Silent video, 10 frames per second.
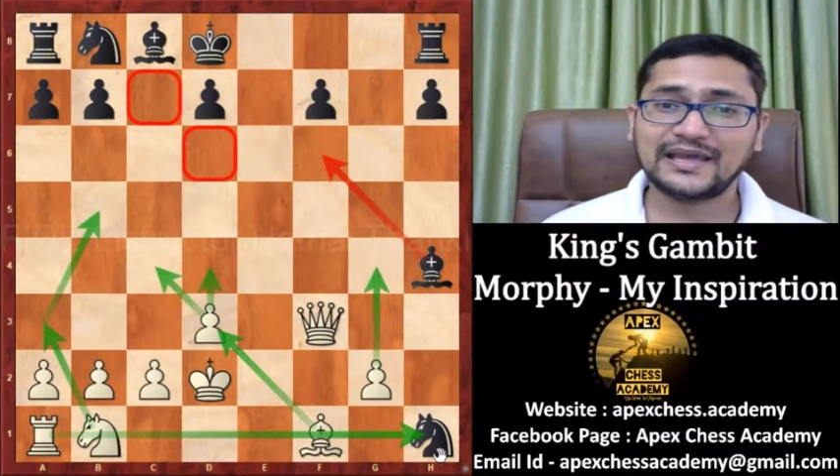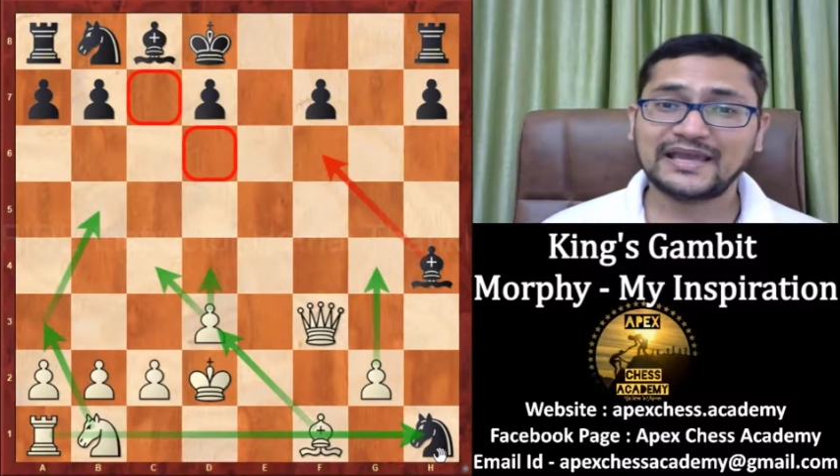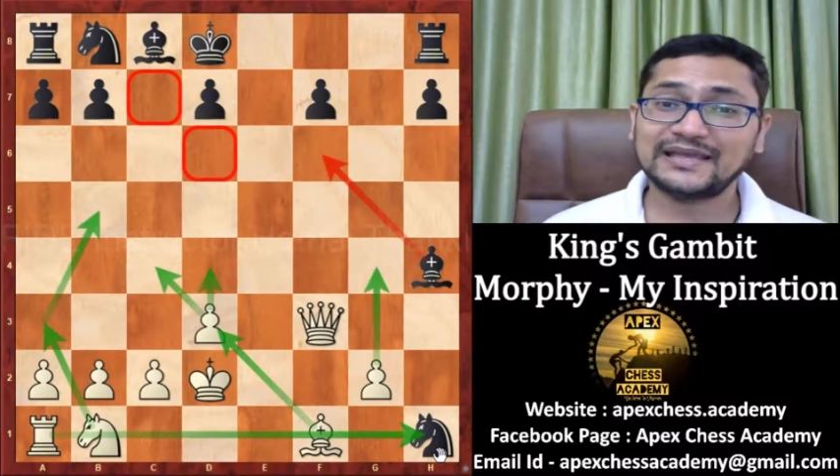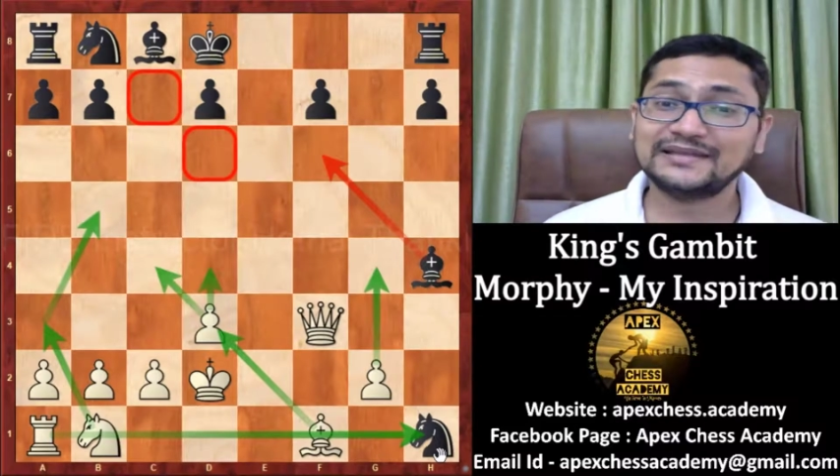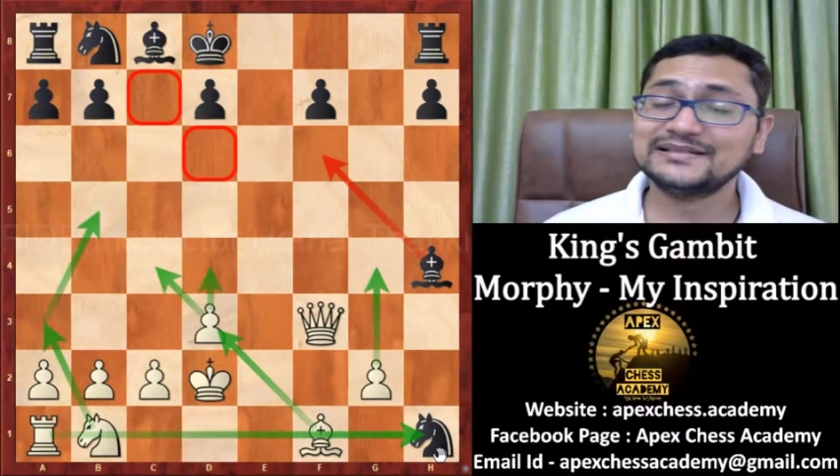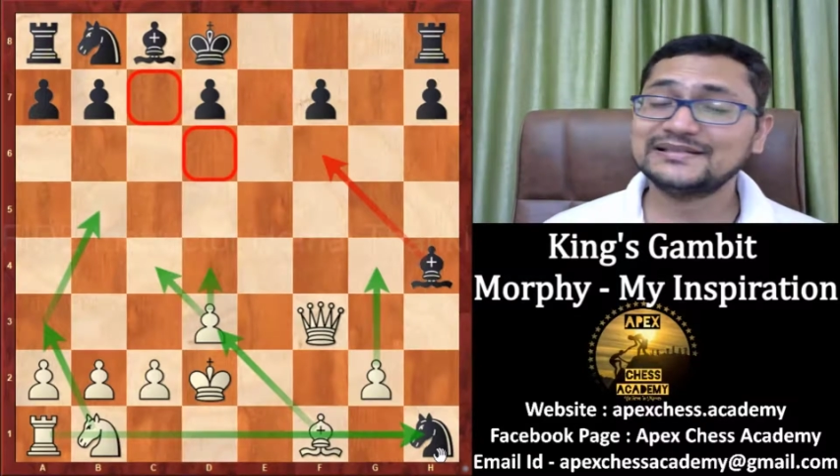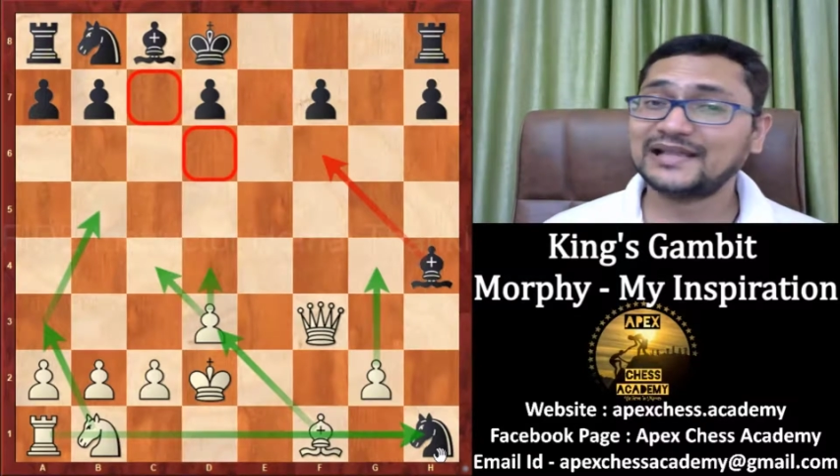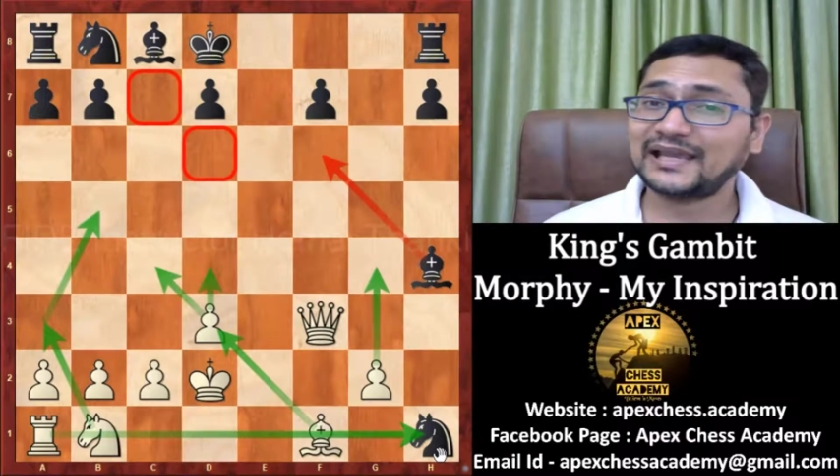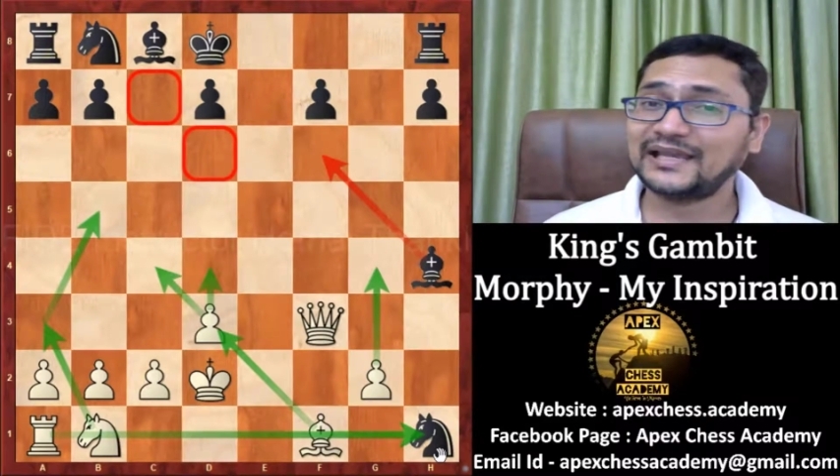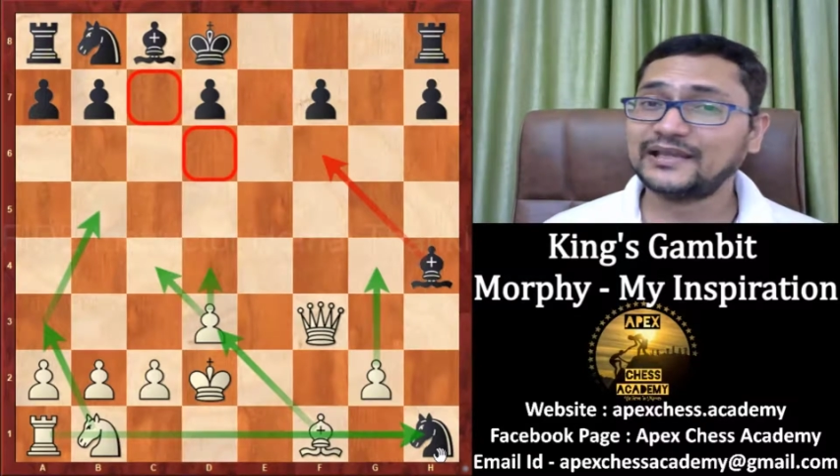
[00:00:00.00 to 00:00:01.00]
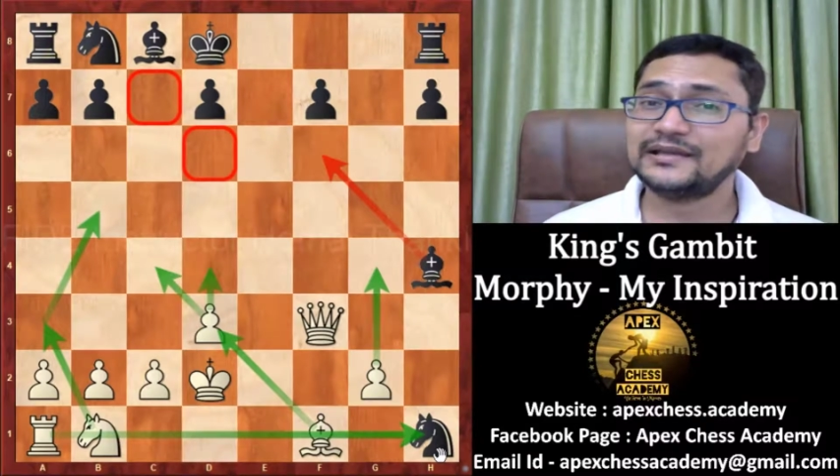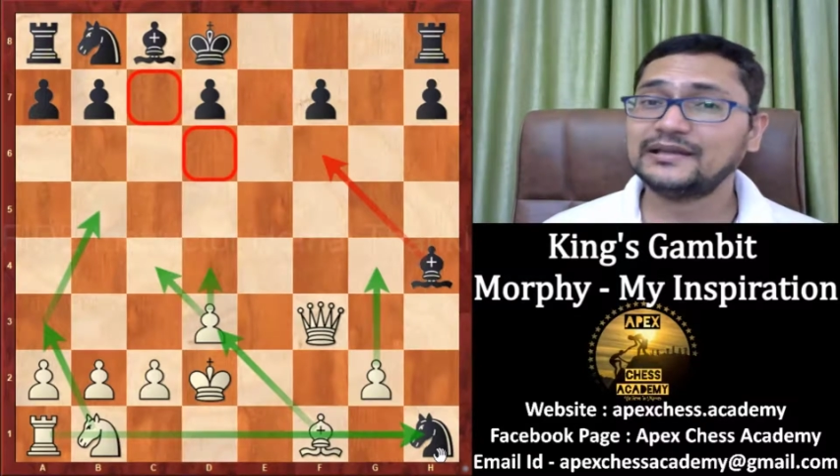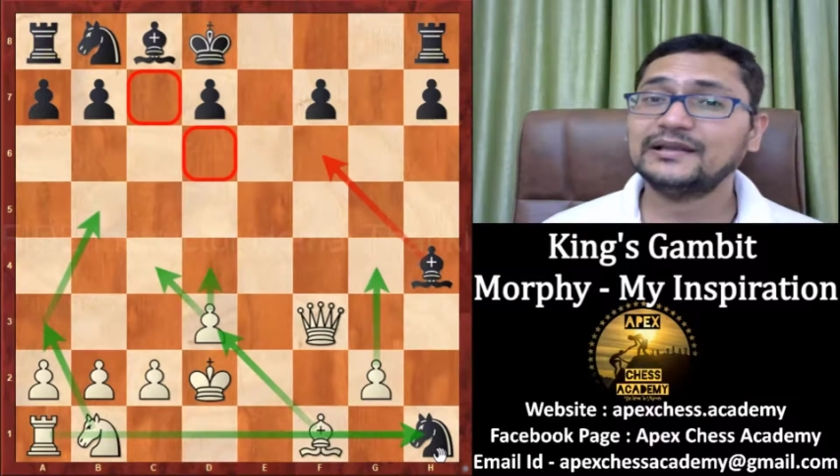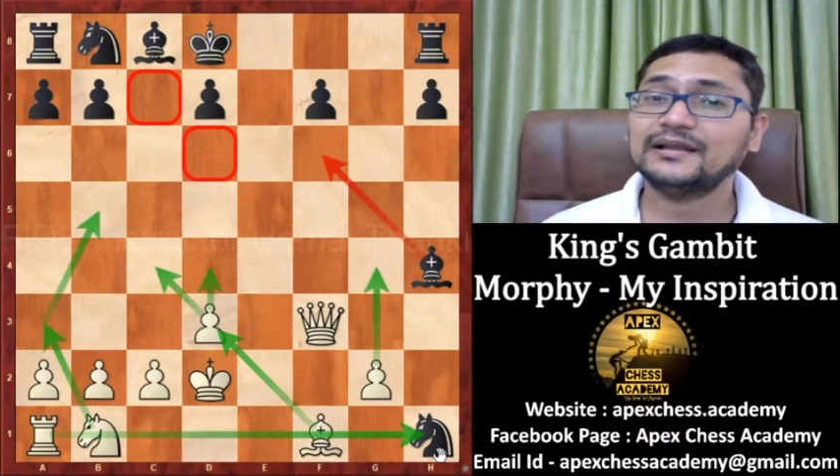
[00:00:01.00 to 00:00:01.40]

and this line